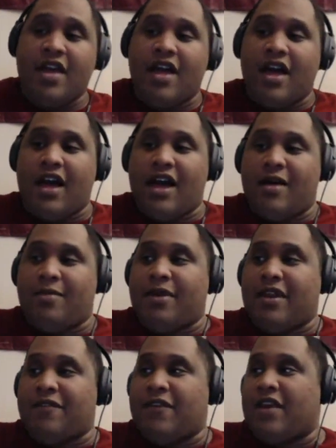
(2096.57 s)
But
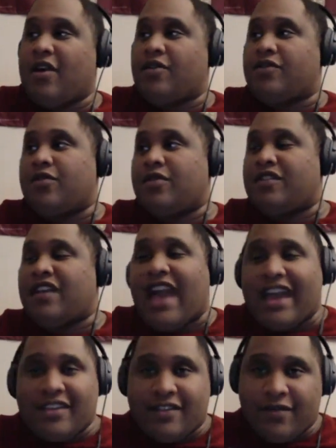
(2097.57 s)
if he goes to
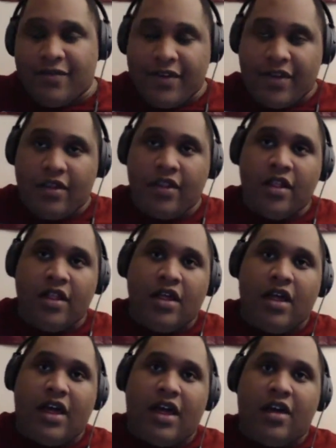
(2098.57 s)
Jacksonville,
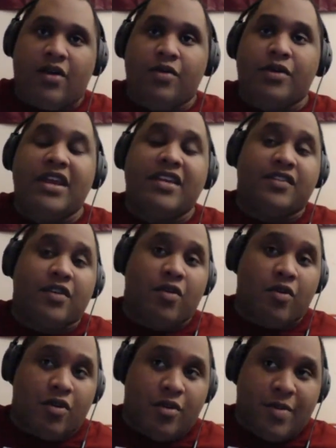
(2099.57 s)
who needs a
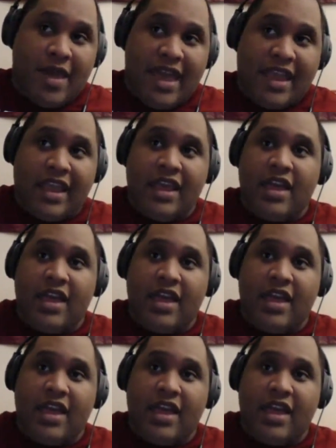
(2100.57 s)
quarterback,